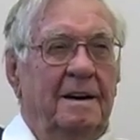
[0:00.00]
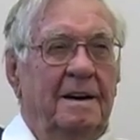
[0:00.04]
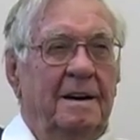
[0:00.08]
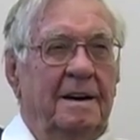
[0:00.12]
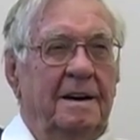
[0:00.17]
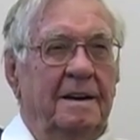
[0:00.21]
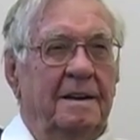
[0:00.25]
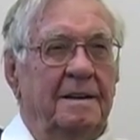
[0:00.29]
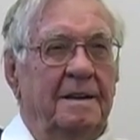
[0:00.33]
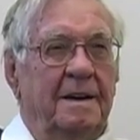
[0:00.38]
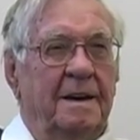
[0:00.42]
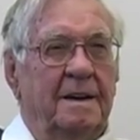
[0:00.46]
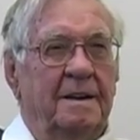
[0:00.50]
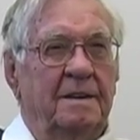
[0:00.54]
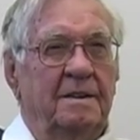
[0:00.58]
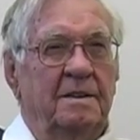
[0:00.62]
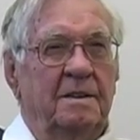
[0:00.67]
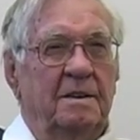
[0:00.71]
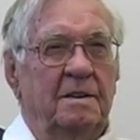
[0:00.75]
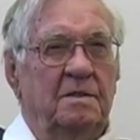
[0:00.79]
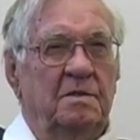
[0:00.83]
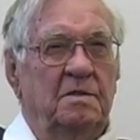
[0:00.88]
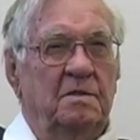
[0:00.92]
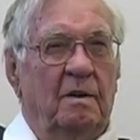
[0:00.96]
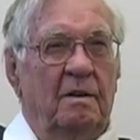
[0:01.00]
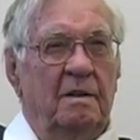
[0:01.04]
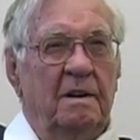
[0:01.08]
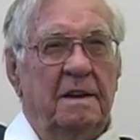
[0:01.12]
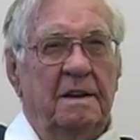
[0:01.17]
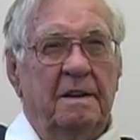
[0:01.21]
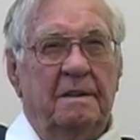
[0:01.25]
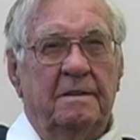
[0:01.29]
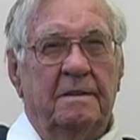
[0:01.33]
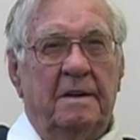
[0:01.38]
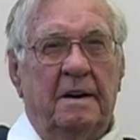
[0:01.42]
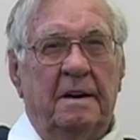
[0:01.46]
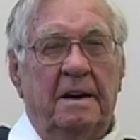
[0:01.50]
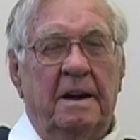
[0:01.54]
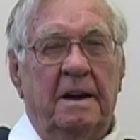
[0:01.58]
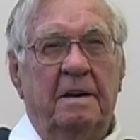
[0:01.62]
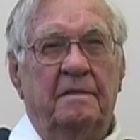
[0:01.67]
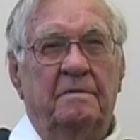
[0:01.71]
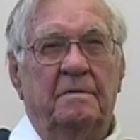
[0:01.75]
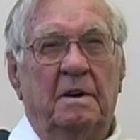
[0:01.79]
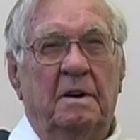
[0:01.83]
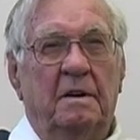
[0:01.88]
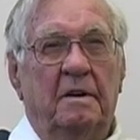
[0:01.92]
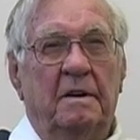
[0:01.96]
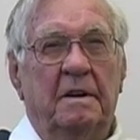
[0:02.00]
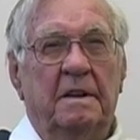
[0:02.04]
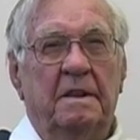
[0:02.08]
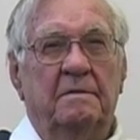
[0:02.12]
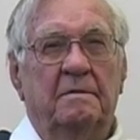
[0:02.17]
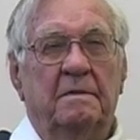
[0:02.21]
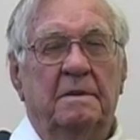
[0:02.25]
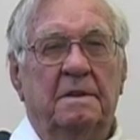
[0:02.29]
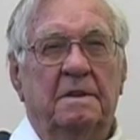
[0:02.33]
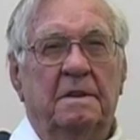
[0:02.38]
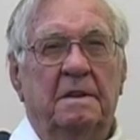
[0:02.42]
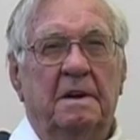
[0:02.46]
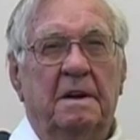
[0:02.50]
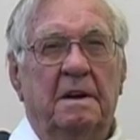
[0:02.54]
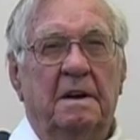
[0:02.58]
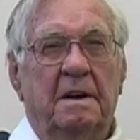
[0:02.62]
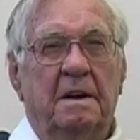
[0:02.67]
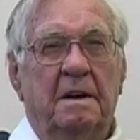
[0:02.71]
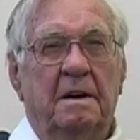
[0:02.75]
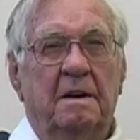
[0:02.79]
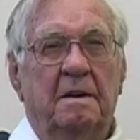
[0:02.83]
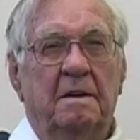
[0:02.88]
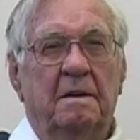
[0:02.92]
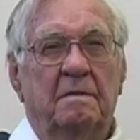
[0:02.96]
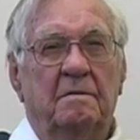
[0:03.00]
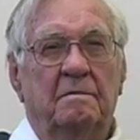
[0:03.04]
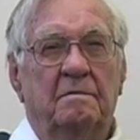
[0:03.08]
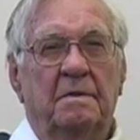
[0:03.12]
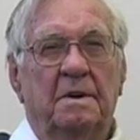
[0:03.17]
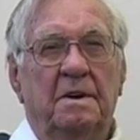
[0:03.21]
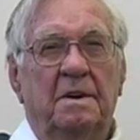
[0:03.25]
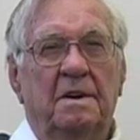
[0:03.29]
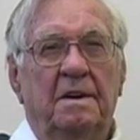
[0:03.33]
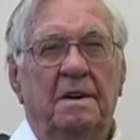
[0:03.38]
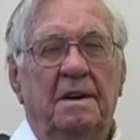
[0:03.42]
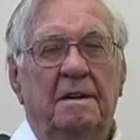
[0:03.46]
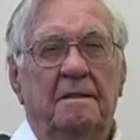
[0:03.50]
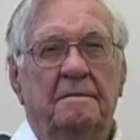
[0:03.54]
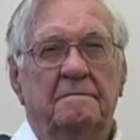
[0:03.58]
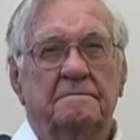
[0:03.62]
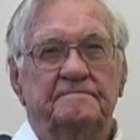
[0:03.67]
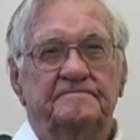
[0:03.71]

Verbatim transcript: And then shortly thereafter, we